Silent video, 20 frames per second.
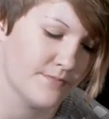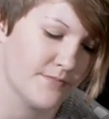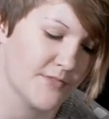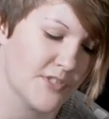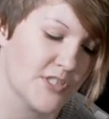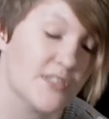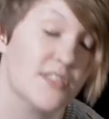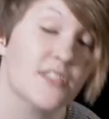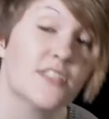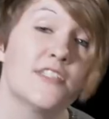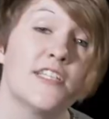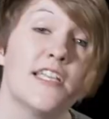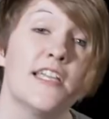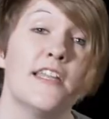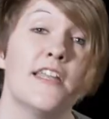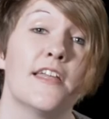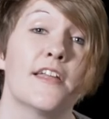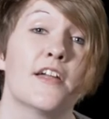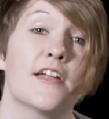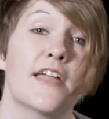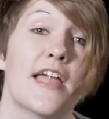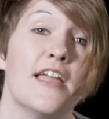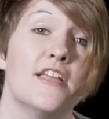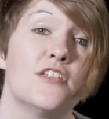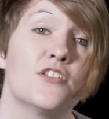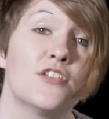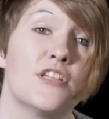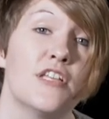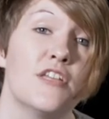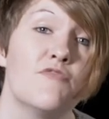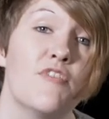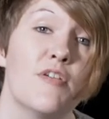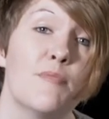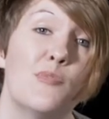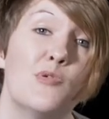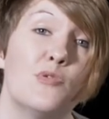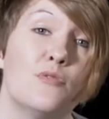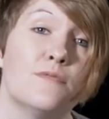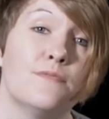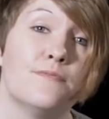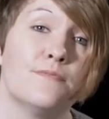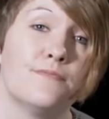Does the ceiling occasionally ripple?